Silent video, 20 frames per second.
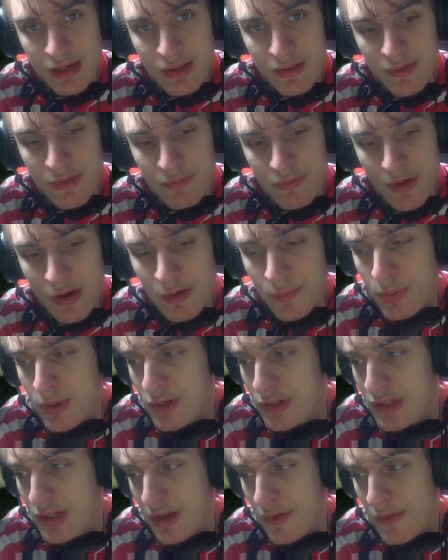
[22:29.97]
and then the other
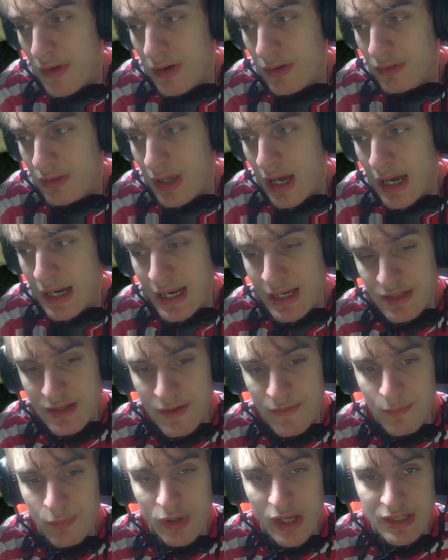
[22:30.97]
person on the other line has a
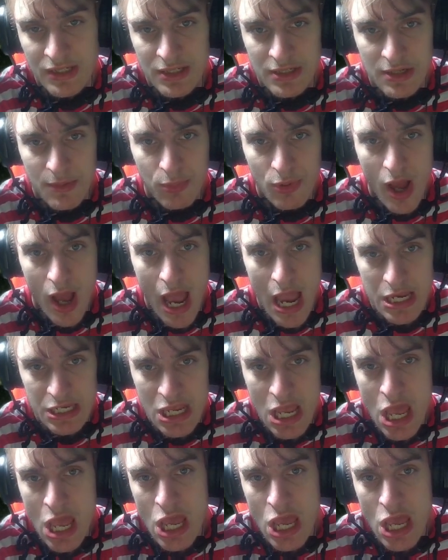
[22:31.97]
pleasant surprise.